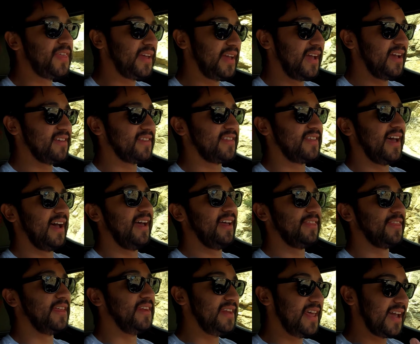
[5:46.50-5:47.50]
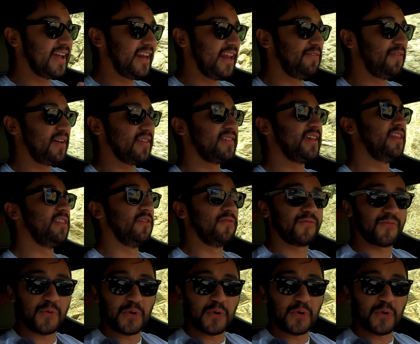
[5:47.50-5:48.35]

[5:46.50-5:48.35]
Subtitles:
thing is that the negative I said in the